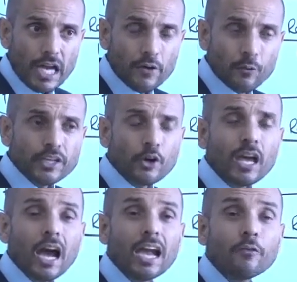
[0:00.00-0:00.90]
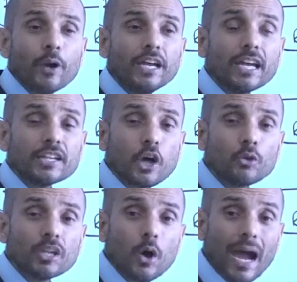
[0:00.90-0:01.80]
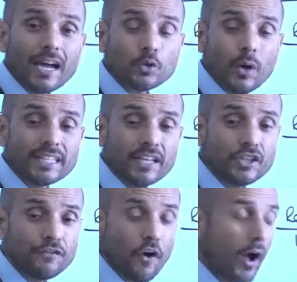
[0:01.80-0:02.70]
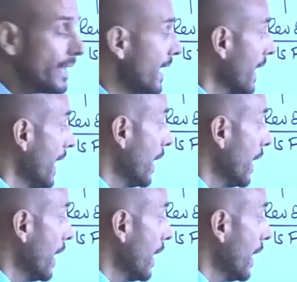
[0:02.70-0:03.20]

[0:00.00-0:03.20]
If we don't know how to identify